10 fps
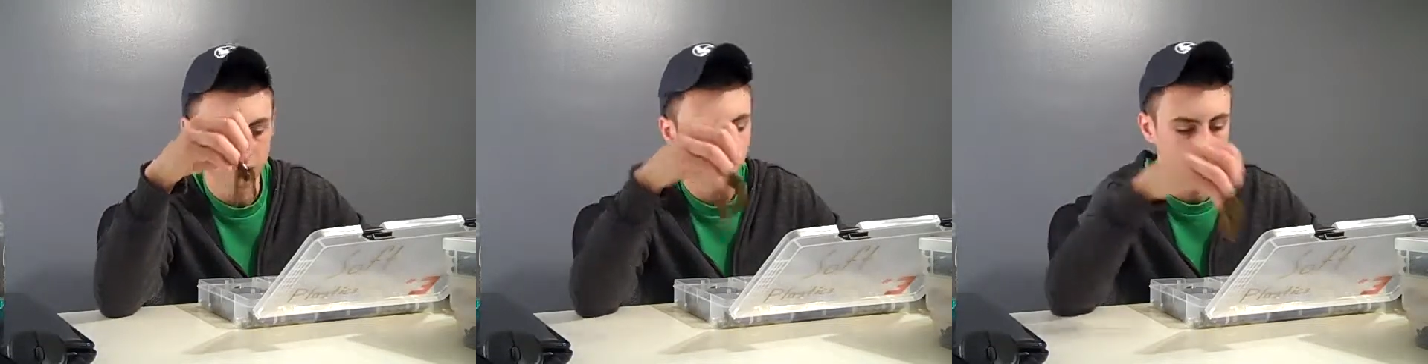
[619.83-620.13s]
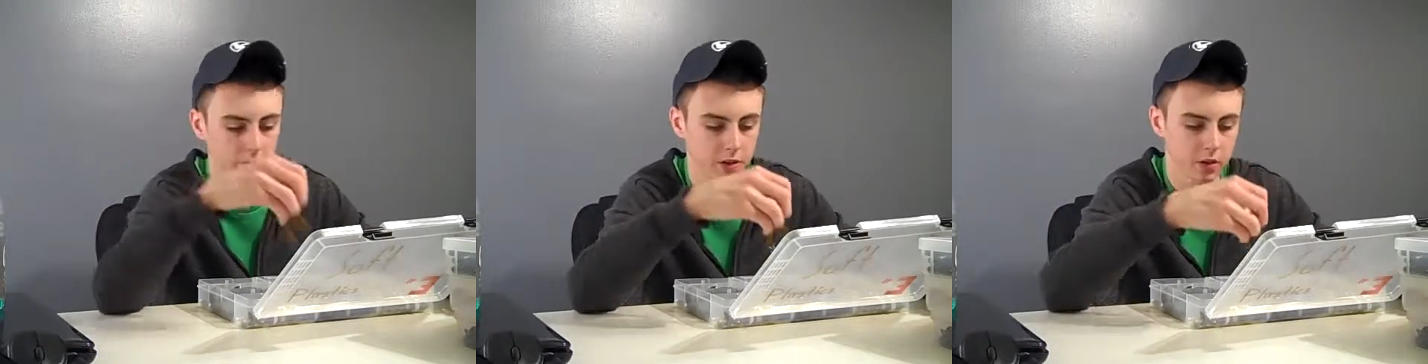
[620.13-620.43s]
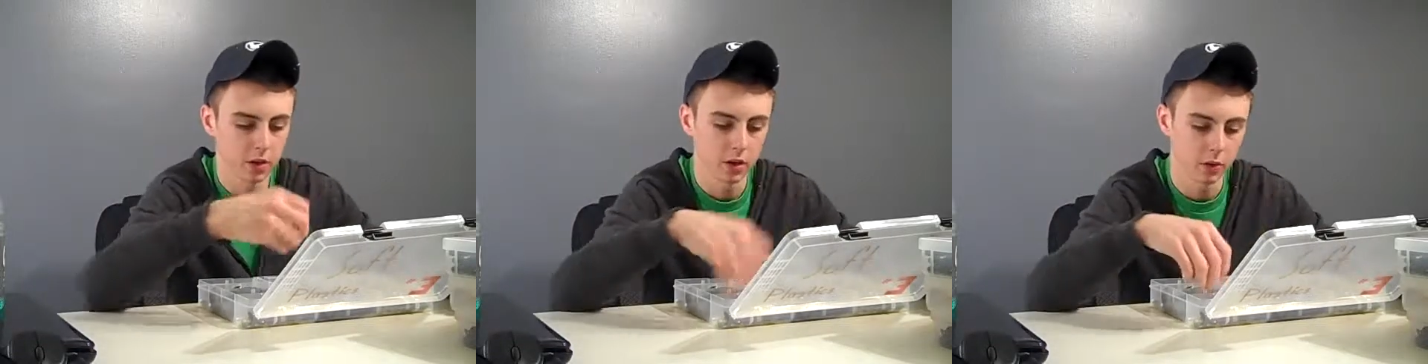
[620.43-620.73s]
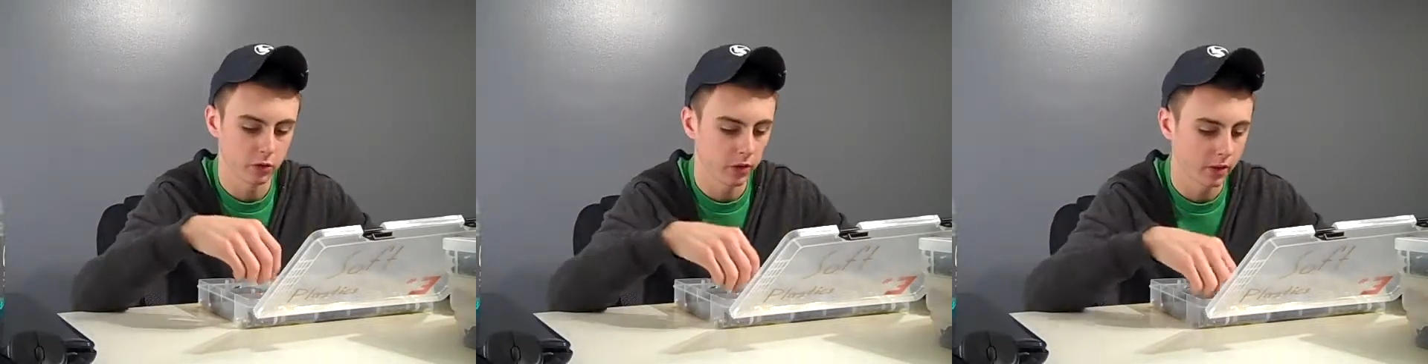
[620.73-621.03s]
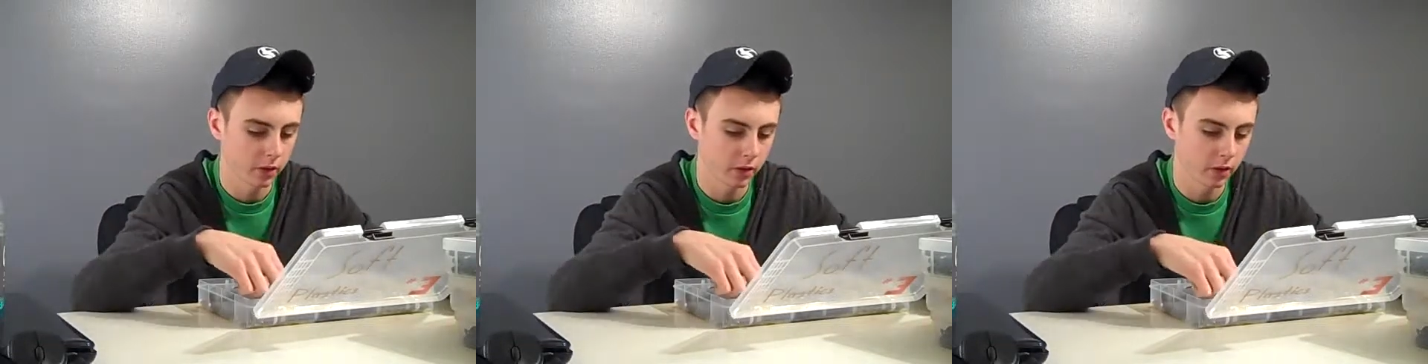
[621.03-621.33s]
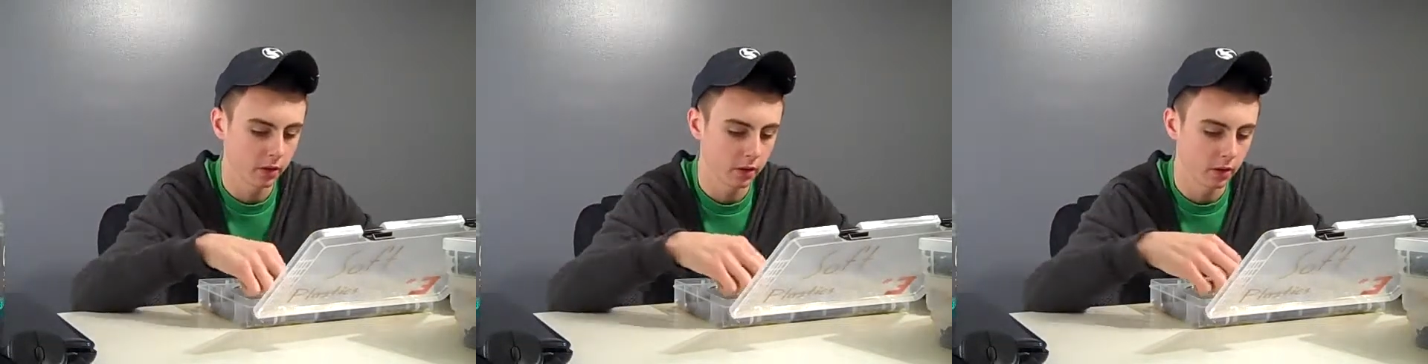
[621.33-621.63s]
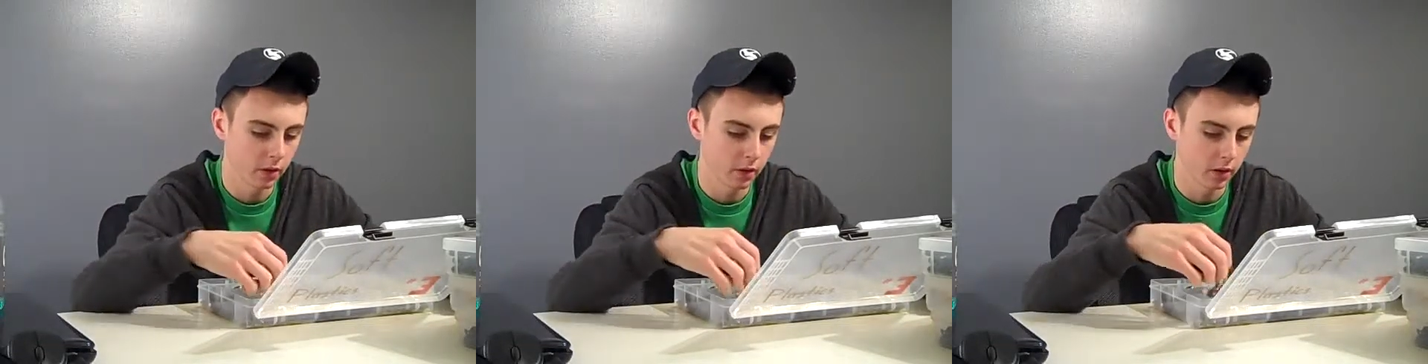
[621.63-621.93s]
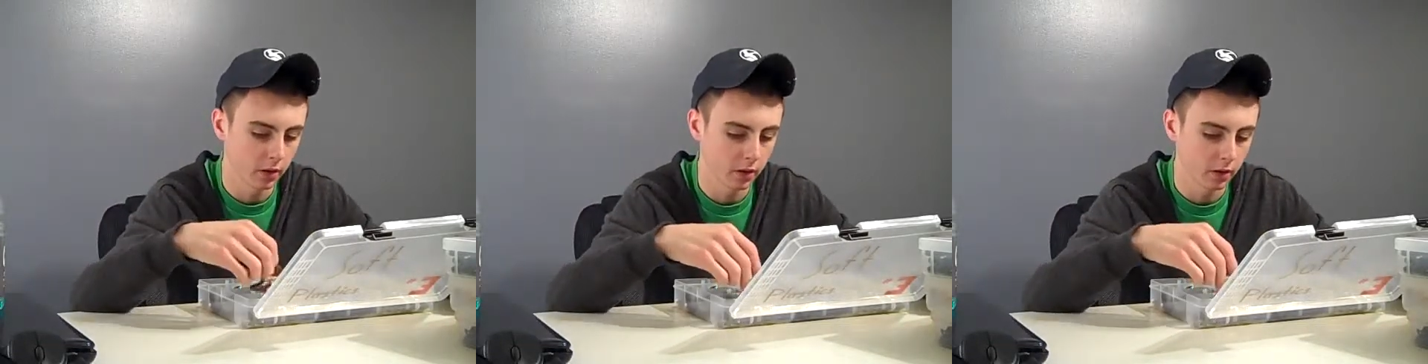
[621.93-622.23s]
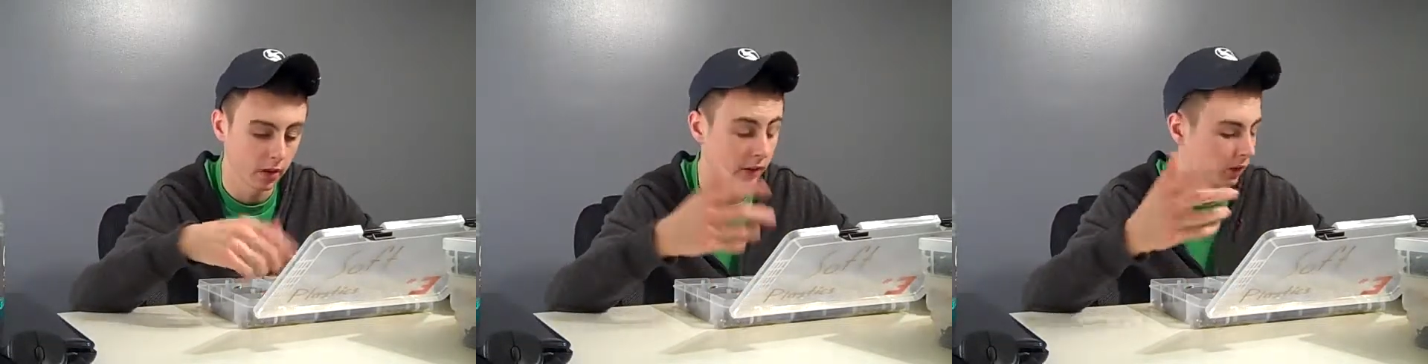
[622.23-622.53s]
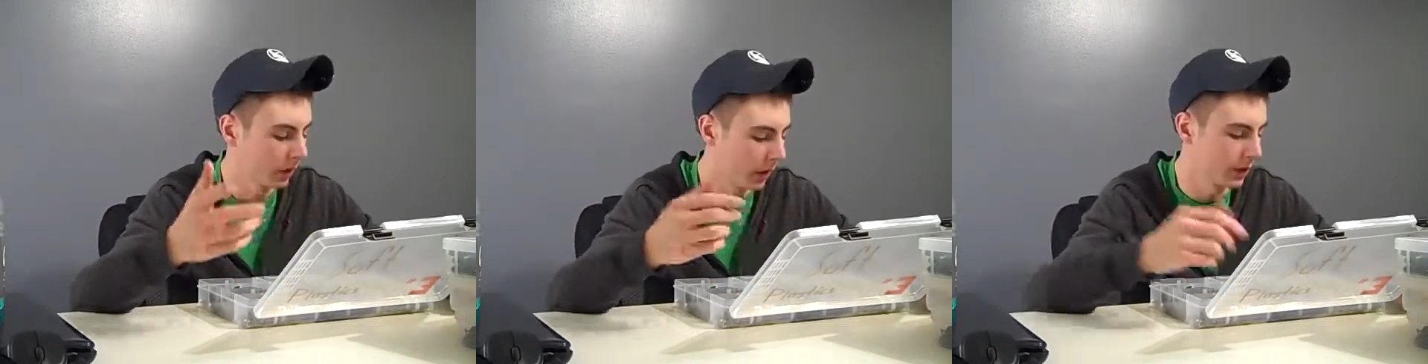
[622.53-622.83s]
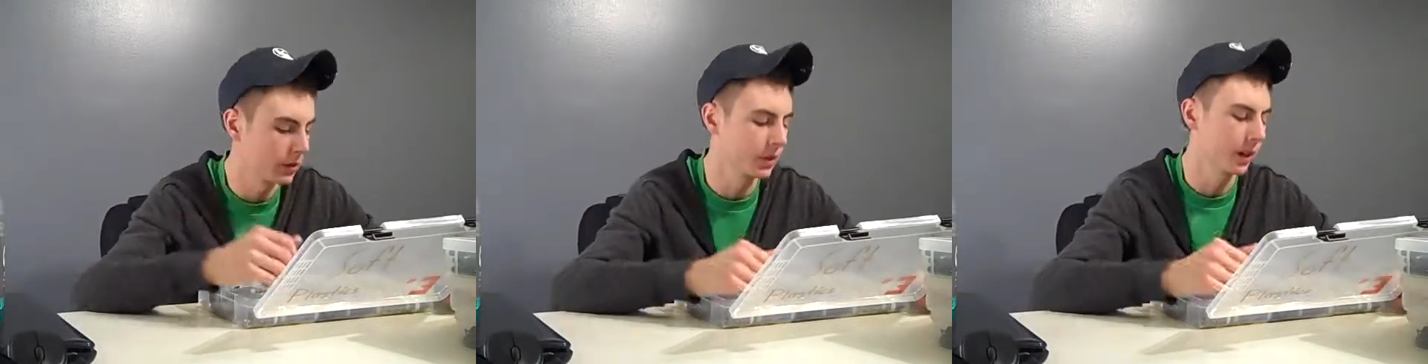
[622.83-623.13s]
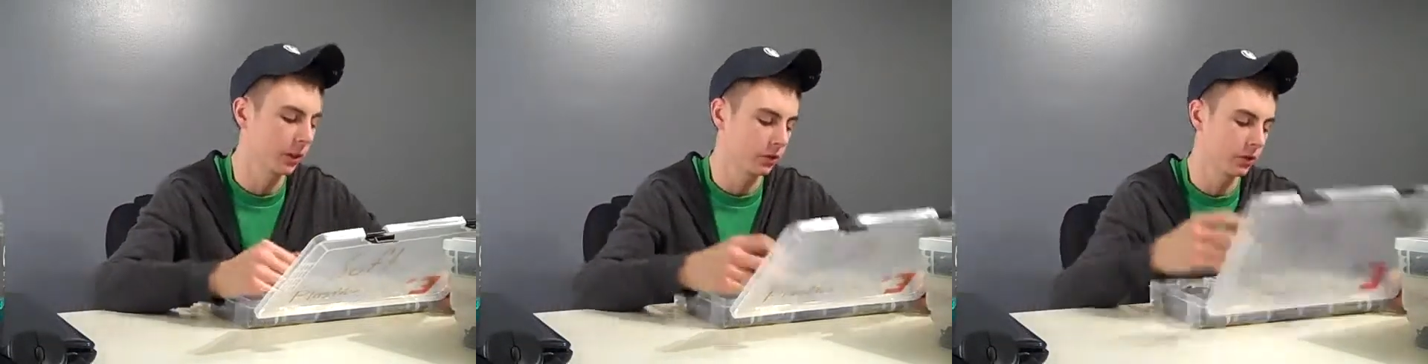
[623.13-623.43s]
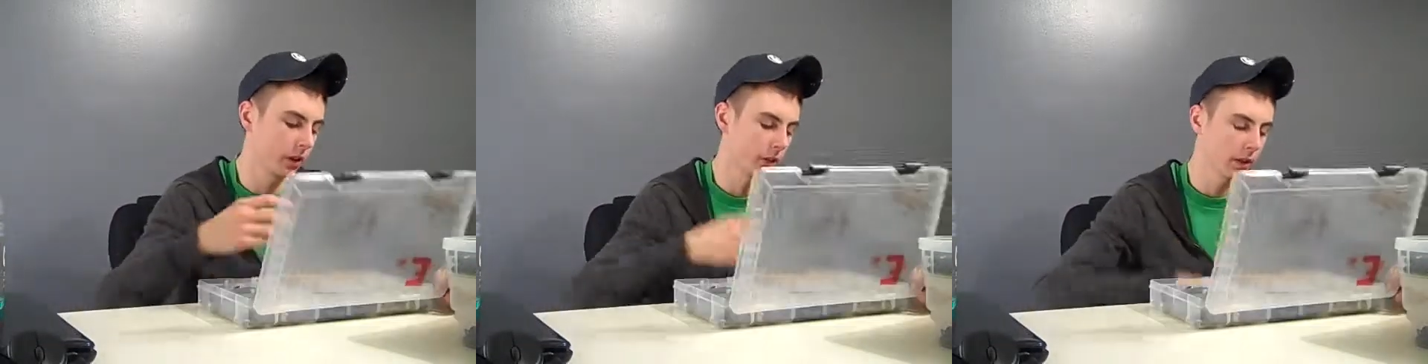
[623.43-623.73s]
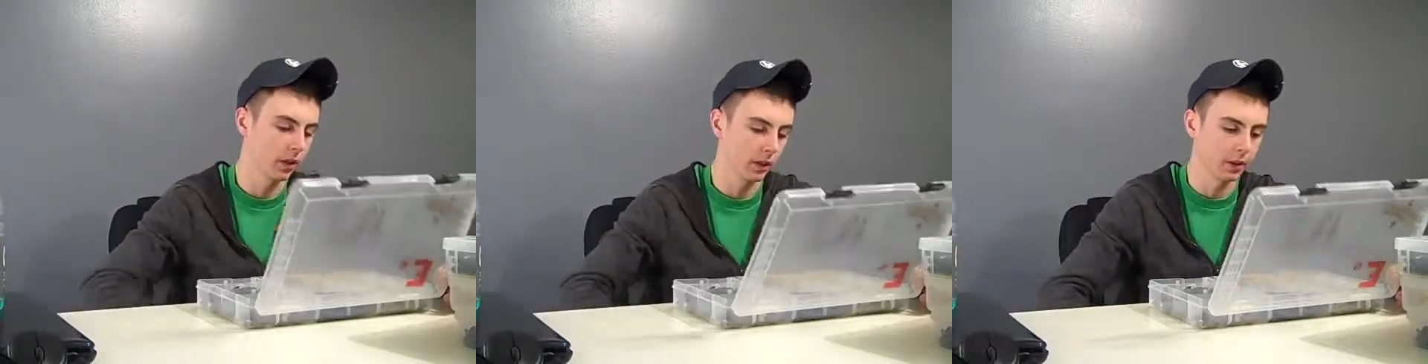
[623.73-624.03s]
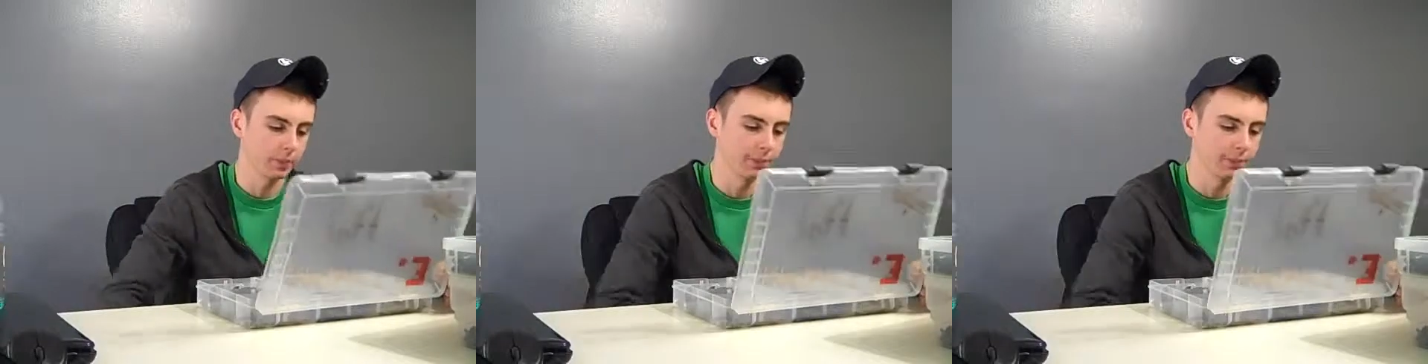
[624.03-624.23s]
throwing this on, no trailer, or actually not using it as a trailer or anything.